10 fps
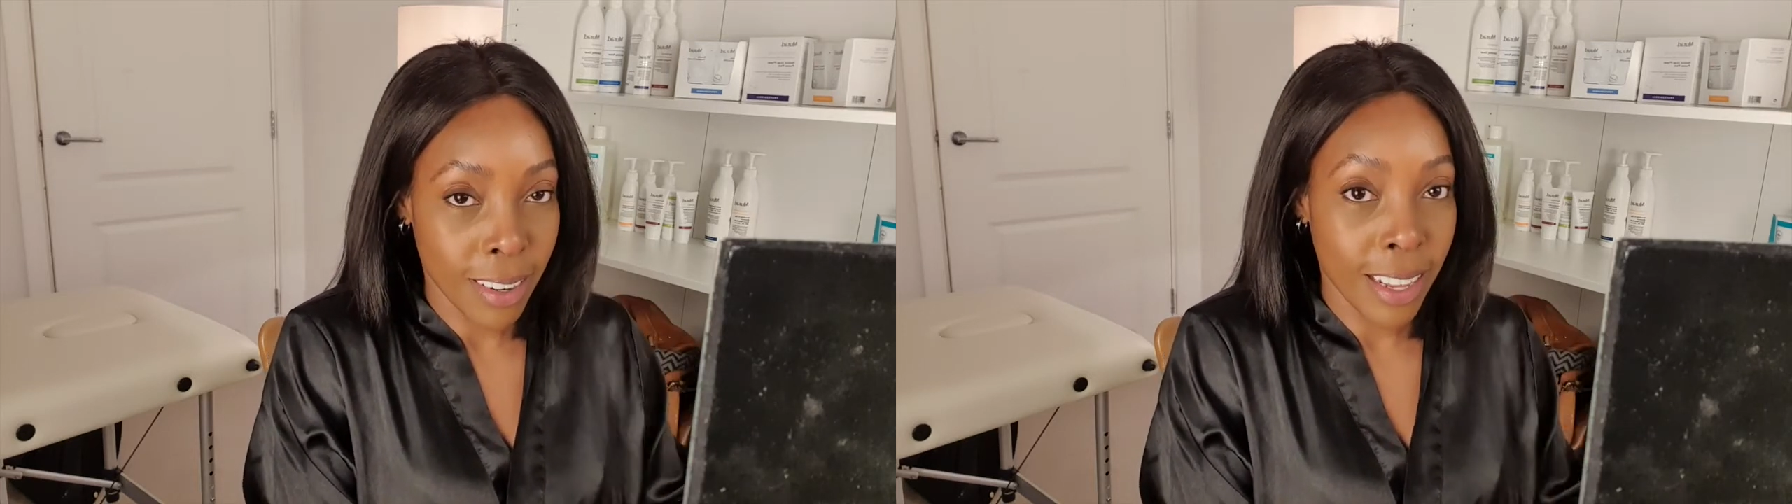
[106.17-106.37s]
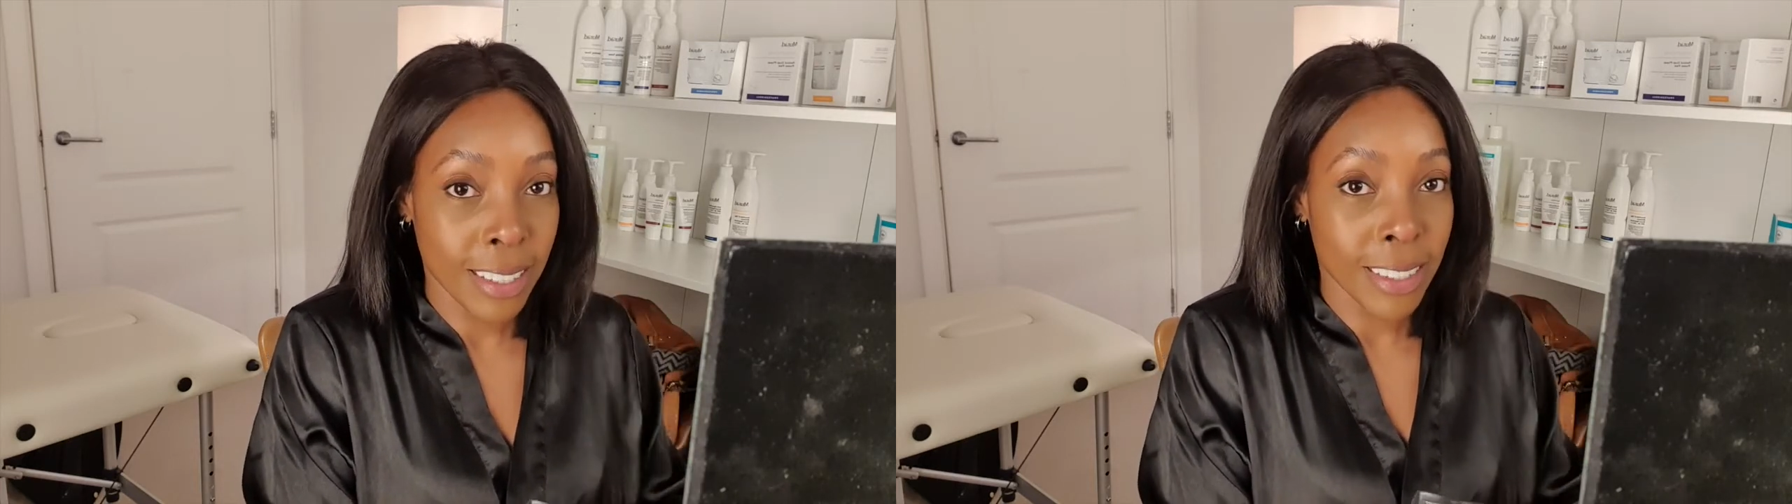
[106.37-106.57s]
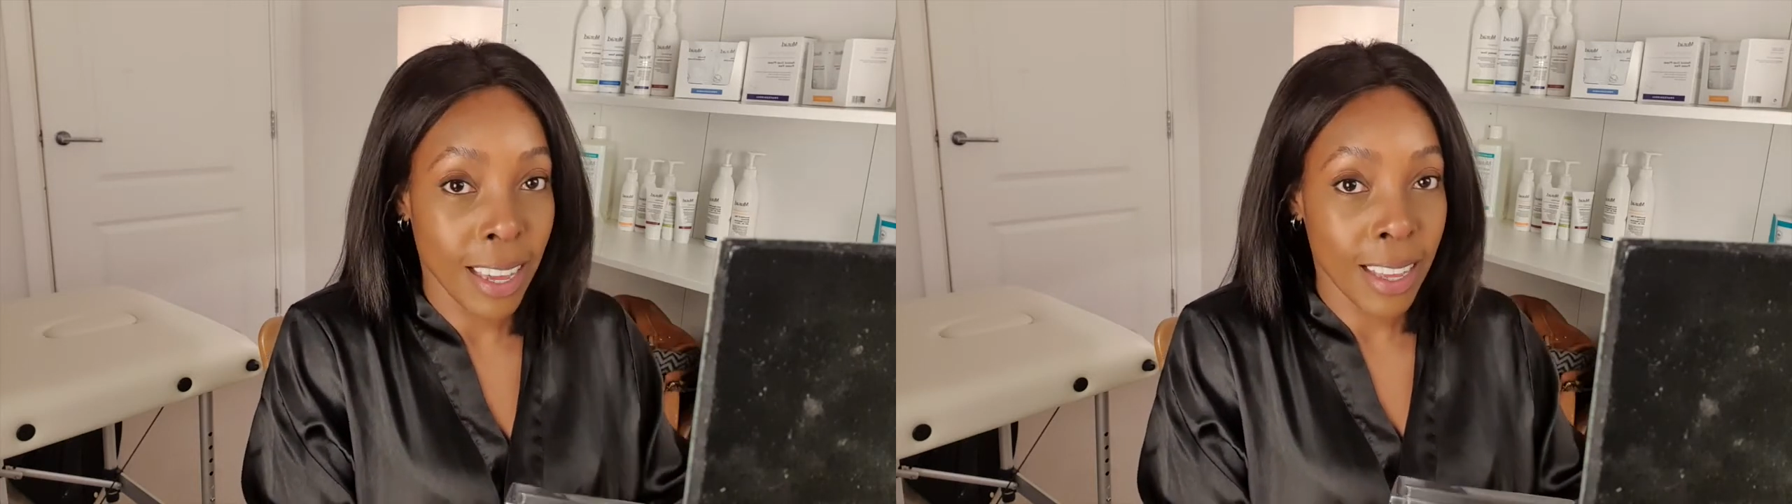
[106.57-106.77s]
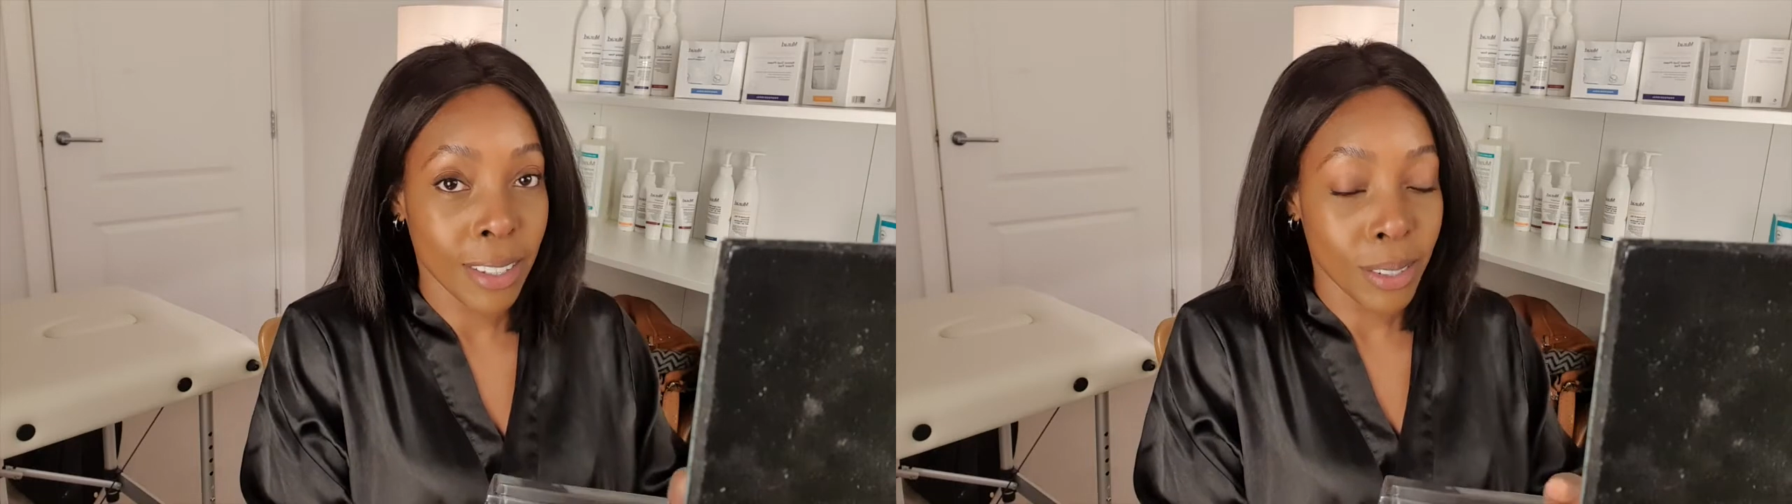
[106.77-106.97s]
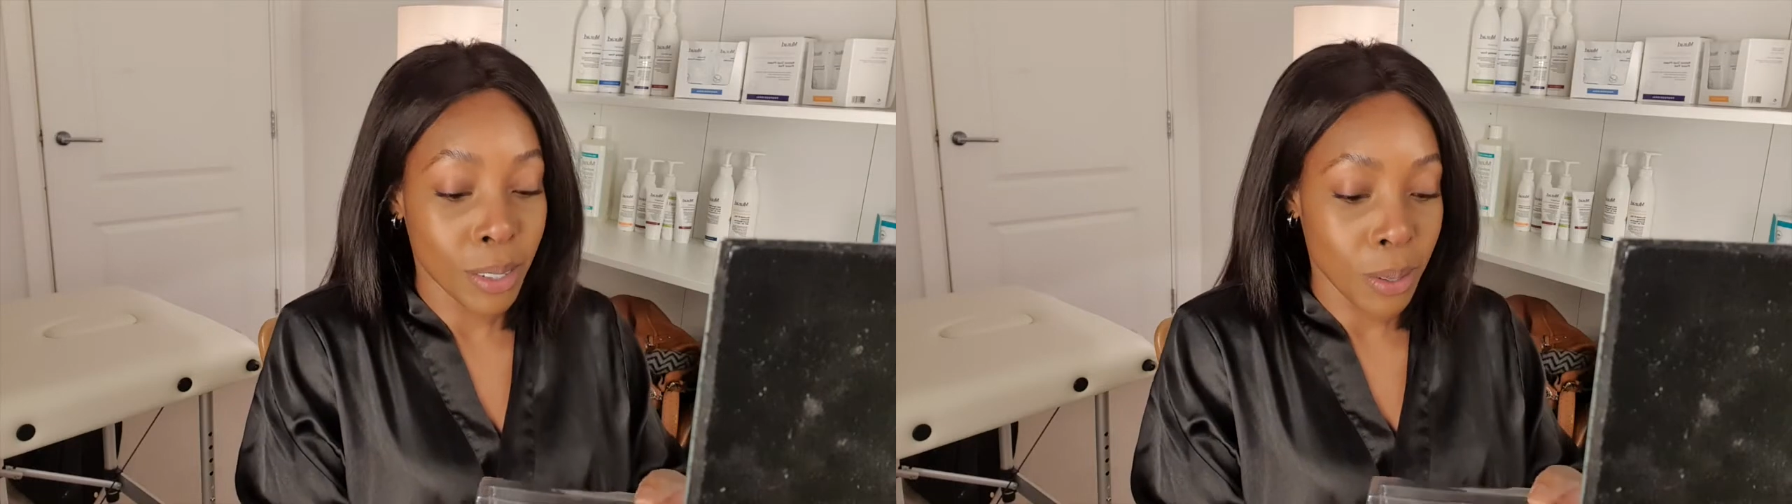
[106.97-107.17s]
let's get
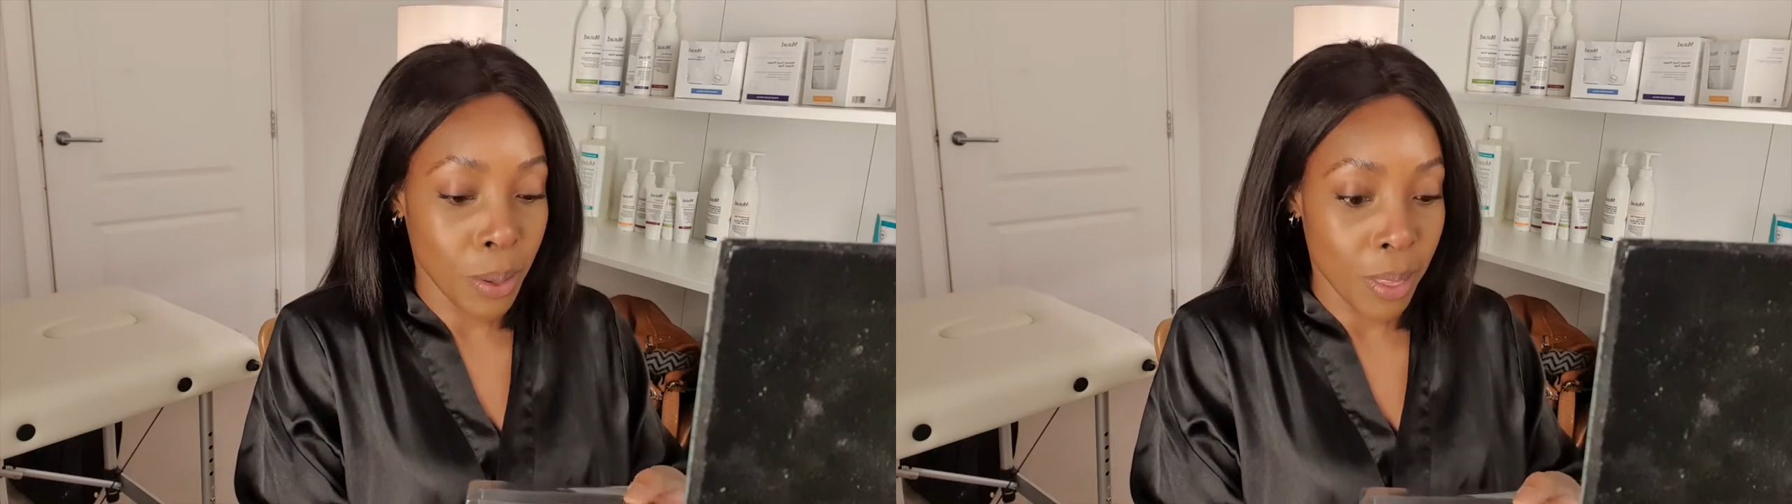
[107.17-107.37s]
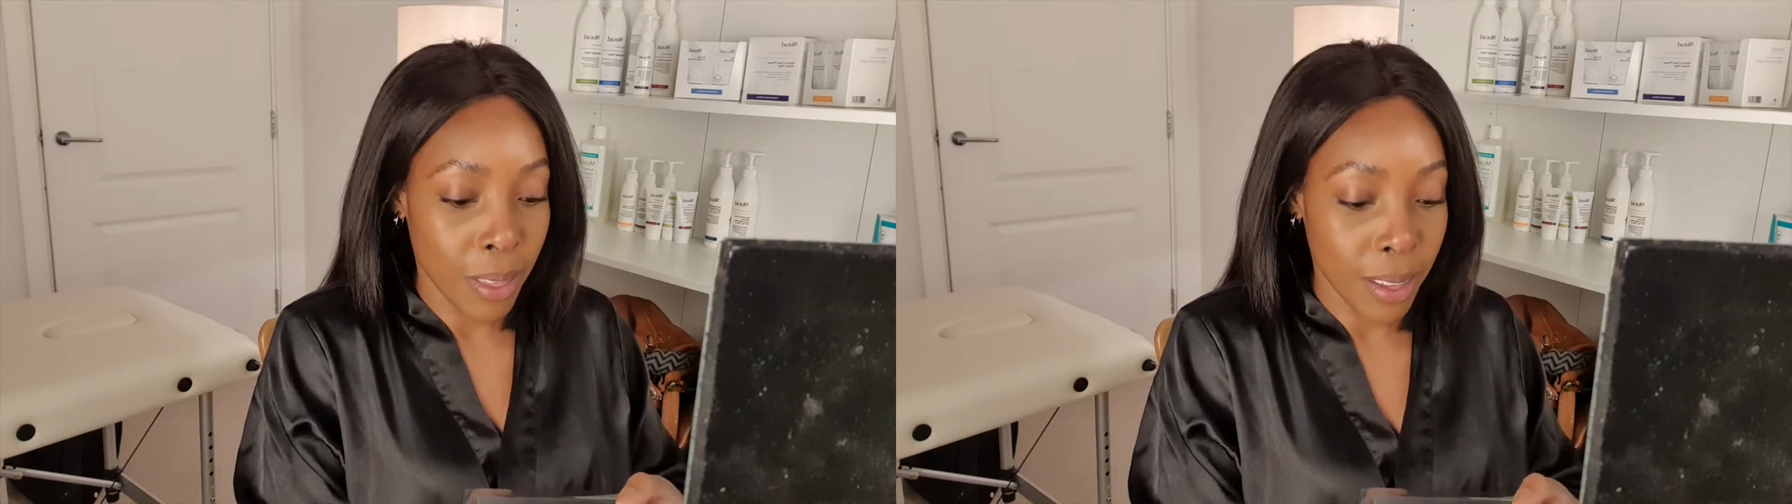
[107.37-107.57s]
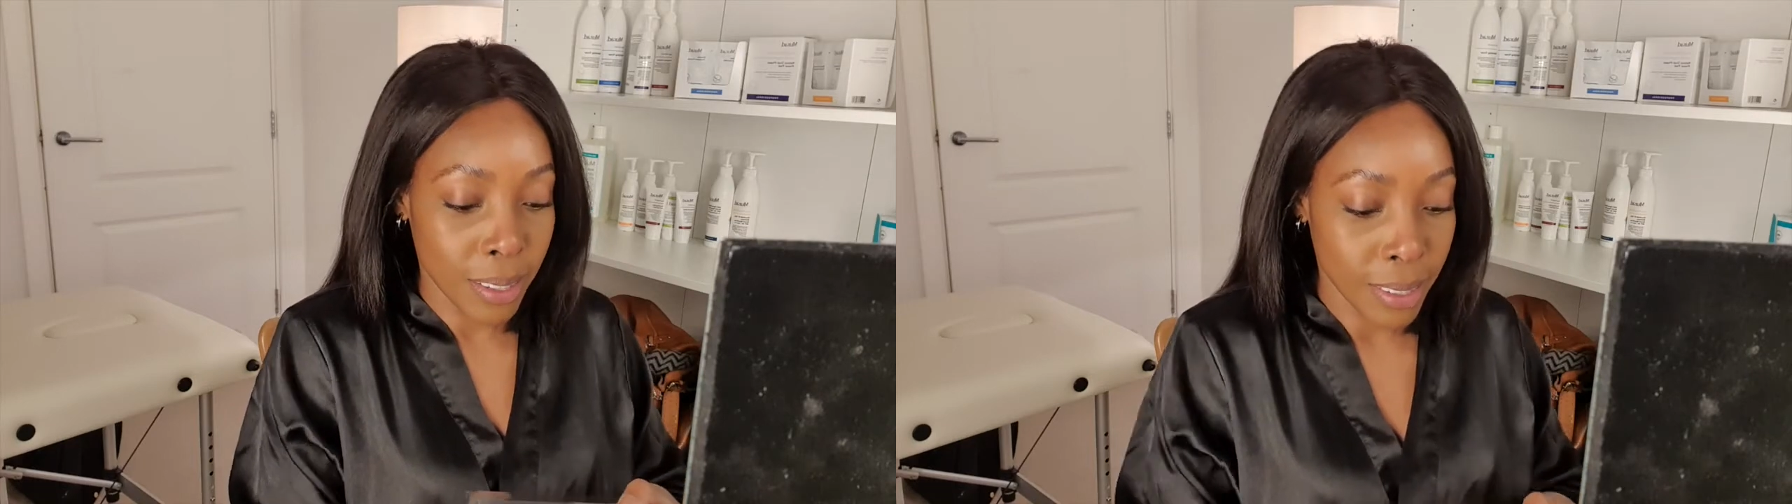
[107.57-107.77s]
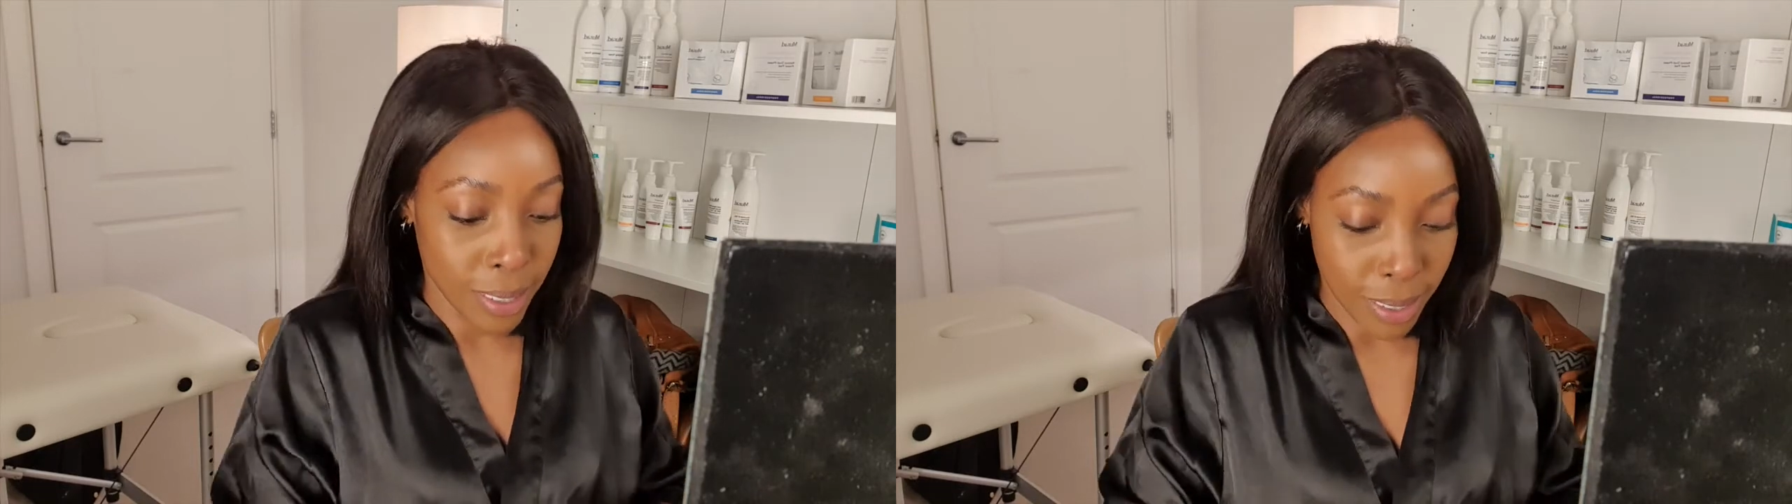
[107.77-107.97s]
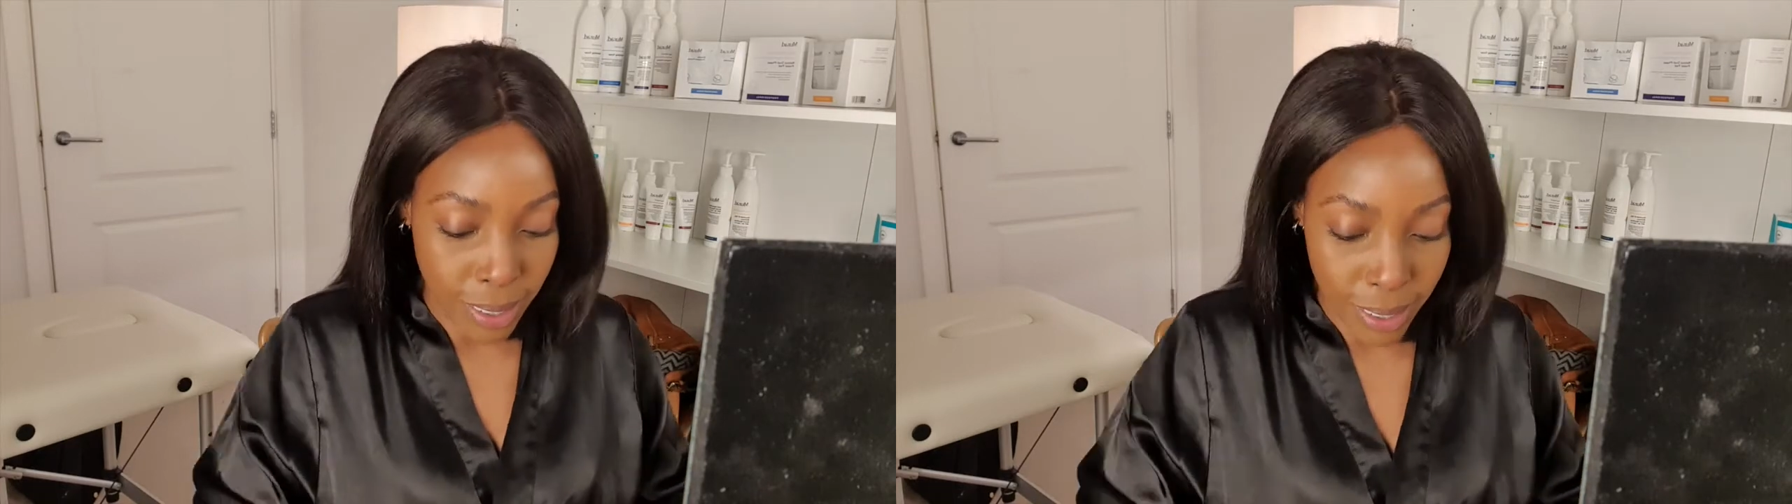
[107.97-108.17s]
into
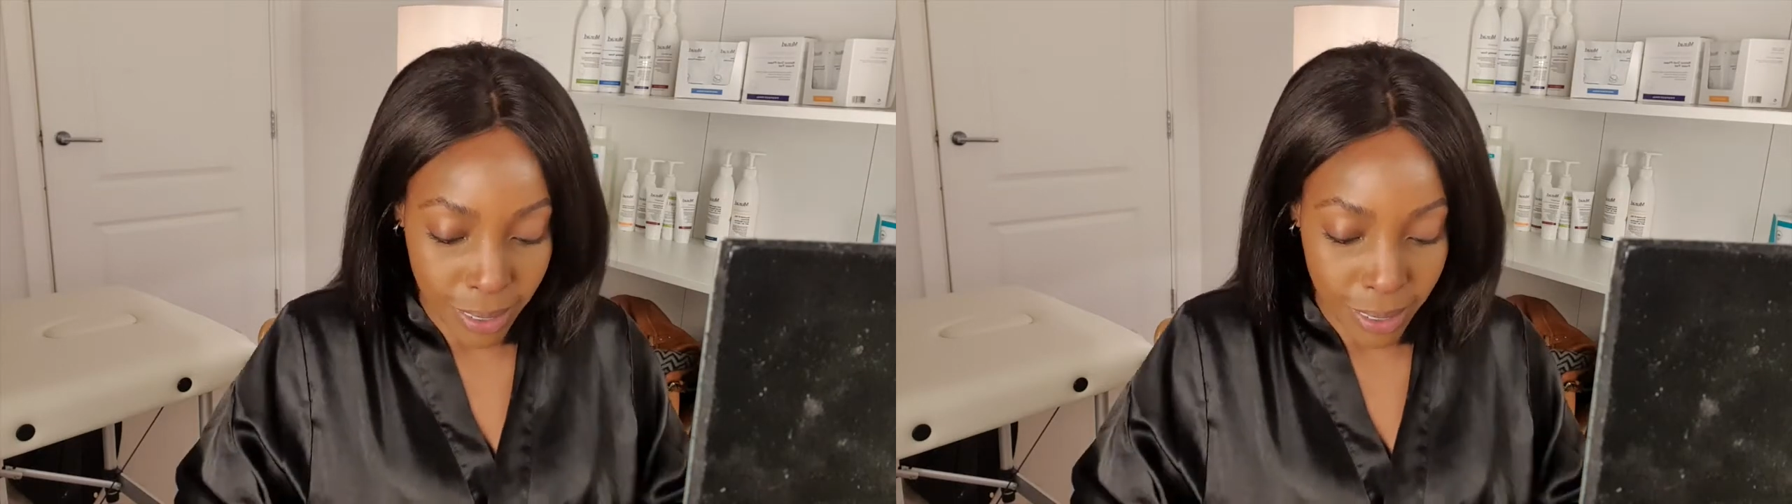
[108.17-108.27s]
this.